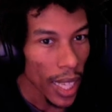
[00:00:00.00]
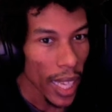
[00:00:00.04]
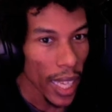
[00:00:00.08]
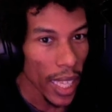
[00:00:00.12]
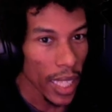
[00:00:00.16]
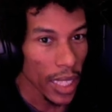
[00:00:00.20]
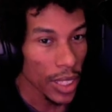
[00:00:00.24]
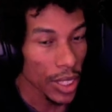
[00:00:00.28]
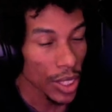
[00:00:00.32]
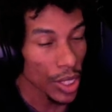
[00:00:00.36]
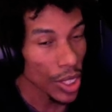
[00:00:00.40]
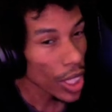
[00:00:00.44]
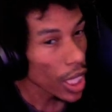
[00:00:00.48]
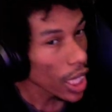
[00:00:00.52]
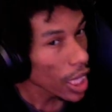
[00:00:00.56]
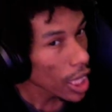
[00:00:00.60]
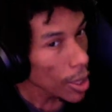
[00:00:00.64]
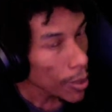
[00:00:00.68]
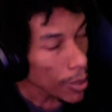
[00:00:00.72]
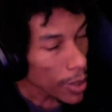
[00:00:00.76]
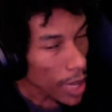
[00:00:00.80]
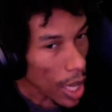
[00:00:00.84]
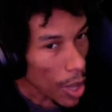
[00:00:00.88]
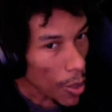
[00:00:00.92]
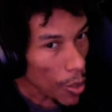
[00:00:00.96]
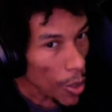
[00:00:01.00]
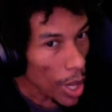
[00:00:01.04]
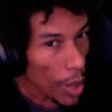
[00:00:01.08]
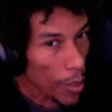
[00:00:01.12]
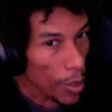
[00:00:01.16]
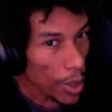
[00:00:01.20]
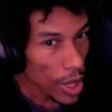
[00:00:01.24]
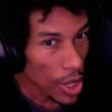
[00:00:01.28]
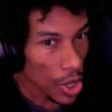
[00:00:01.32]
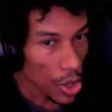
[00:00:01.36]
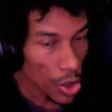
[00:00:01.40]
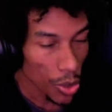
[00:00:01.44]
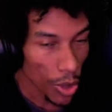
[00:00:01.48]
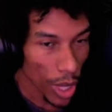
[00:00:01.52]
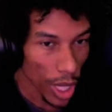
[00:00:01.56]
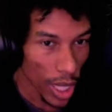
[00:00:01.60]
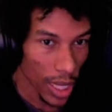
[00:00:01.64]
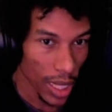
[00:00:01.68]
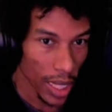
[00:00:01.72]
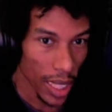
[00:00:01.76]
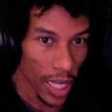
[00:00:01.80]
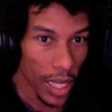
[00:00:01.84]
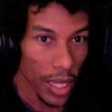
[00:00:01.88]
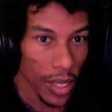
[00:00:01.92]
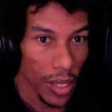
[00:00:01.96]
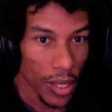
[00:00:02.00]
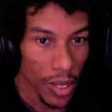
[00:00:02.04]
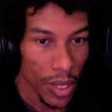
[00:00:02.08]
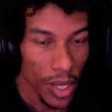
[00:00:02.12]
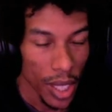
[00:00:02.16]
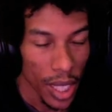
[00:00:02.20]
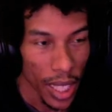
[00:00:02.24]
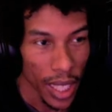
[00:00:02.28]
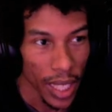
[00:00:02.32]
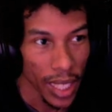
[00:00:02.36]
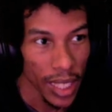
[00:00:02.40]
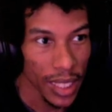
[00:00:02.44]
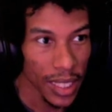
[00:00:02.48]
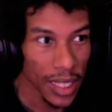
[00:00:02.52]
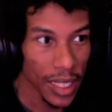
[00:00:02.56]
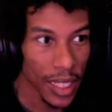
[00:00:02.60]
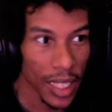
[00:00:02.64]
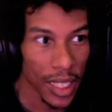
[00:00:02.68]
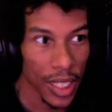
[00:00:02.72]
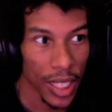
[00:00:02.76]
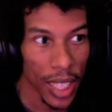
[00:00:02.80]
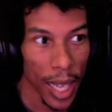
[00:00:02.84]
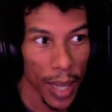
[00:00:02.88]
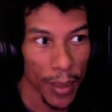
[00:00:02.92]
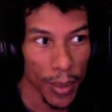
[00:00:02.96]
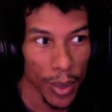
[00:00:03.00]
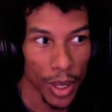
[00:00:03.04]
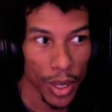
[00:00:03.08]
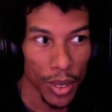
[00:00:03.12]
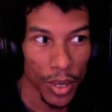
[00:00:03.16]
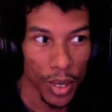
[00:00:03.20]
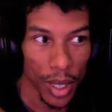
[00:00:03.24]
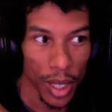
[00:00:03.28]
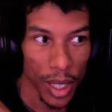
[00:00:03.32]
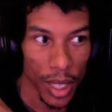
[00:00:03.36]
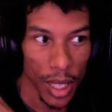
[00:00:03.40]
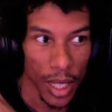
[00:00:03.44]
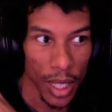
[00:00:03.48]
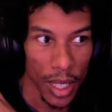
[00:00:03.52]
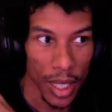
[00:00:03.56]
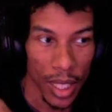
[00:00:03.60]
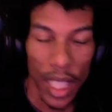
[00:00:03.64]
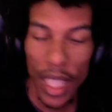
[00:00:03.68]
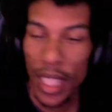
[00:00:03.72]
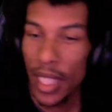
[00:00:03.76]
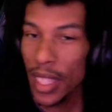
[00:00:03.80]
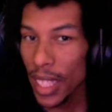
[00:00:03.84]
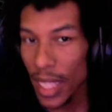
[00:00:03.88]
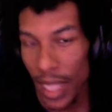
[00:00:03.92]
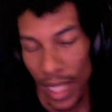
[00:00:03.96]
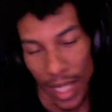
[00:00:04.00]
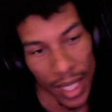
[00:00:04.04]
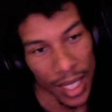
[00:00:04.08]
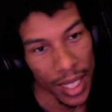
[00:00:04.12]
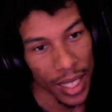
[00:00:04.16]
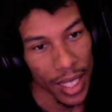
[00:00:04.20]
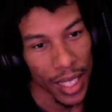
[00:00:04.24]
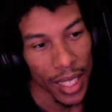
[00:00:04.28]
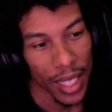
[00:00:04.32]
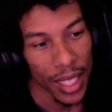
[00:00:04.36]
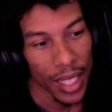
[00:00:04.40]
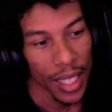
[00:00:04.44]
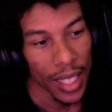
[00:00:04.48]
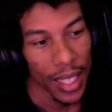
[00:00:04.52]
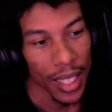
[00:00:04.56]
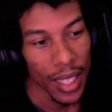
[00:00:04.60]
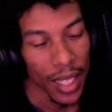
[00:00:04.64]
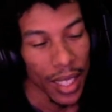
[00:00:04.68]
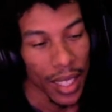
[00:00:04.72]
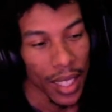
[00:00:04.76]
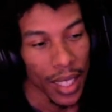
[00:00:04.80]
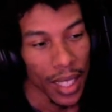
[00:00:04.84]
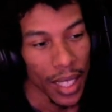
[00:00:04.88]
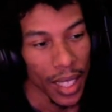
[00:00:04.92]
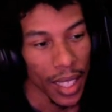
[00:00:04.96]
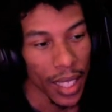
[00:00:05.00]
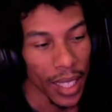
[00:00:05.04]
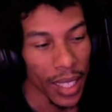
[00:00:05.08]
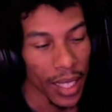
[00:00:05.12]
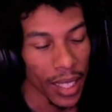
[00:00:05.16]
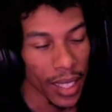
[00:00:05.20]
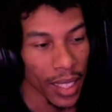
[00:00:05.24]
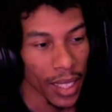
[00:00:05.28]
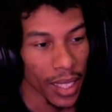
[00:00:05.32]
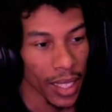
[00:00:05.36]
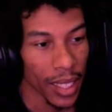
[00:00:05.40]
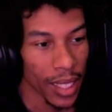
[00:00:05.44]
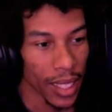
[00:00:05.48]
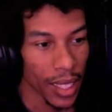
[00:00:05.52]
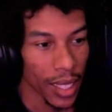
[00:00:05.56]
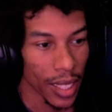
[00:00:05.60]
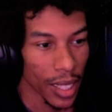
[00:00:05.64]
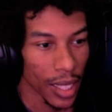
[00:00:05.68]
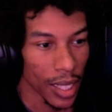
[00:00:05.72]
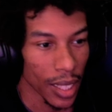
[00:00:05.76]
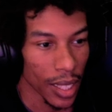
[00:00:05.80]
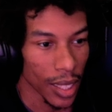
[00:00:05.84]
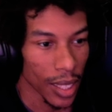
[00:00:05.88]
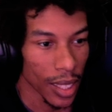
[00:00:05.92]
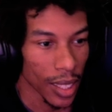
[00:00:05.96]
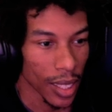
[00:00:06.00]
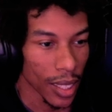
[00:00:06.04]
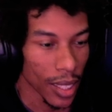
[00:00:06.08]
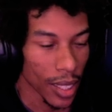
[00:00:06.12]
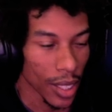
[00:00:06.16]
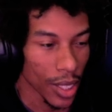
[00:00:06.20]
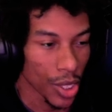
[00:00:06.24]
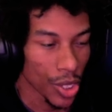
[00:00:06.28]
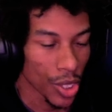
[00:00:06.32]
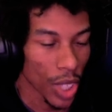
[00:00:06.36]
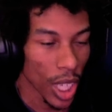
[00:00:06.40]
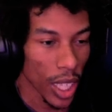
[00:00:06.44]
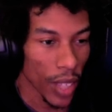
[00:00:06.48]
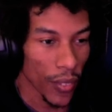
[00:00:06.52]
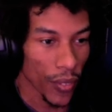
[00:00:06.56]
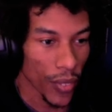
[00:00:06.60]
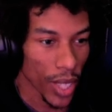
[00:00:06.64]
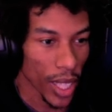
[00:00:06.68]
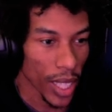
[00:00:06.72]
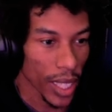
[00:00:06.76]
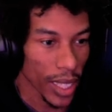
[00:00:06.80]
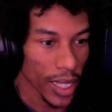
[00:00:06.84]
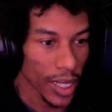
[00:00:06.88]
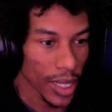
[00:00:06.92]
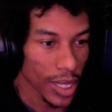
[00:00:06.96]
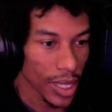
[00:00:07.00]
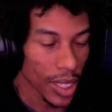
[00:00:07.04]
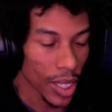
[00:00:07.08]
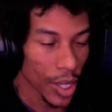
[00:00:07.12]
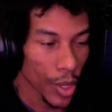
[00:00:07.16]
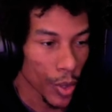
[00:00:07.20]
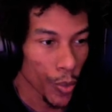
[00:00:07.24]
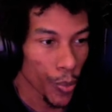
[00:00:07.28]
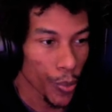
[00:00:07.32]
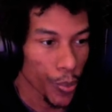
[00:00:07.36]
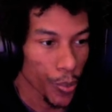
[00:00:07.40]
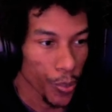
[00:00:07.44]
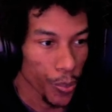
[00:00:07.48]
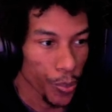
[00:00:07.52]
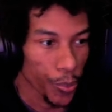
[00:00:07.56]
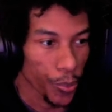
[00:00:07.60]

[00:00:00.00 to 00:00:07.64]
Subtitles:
It's looking up that way because right now he's done absolutely nothing in Dragonflight. So